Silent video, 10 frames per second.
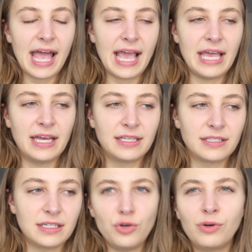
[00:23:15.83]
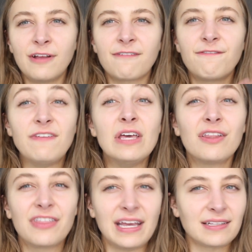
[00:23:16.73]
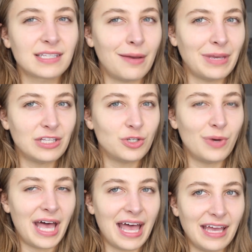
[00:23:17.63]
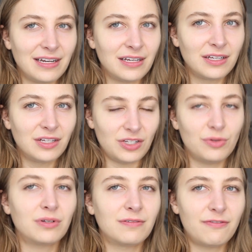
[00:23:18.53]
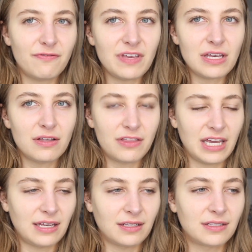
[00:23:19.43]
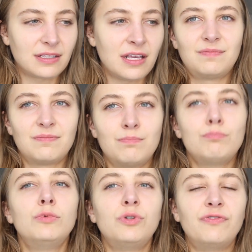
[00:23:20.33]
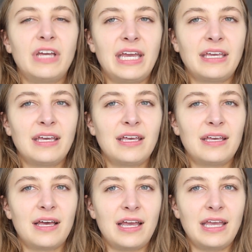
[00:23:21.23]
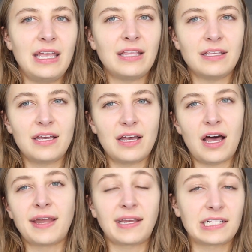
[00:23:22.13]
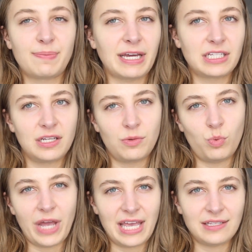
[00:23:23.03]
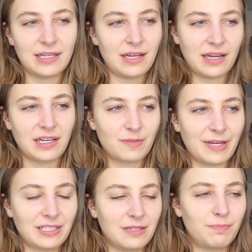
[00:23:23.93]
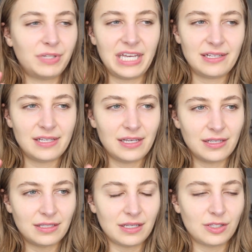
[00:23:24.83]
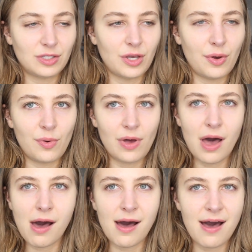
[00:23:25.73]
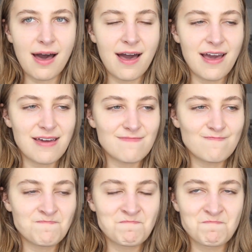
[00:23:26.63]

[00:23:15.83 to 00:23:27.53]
and you can feel things coming to a head. You can feel things moving in unexpected ways and unexpected places. So I'm